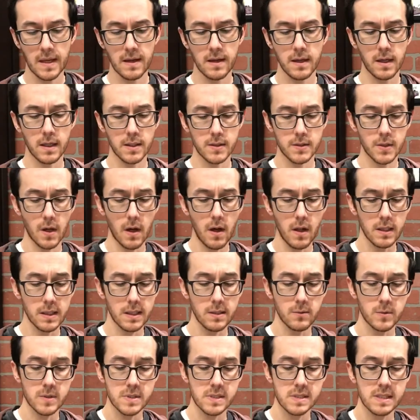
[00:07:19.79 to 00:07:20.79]
A dolly
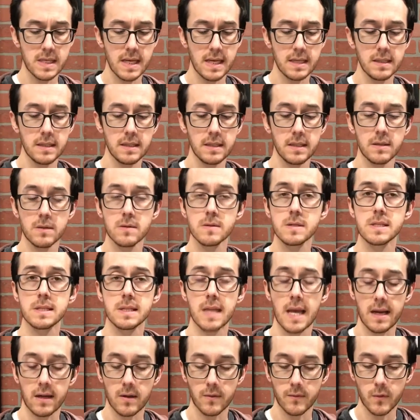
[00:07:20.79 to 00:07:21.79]
was standing near a
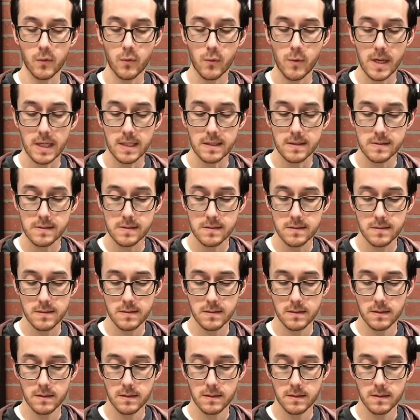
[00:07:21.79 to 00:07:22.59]
stack of crates.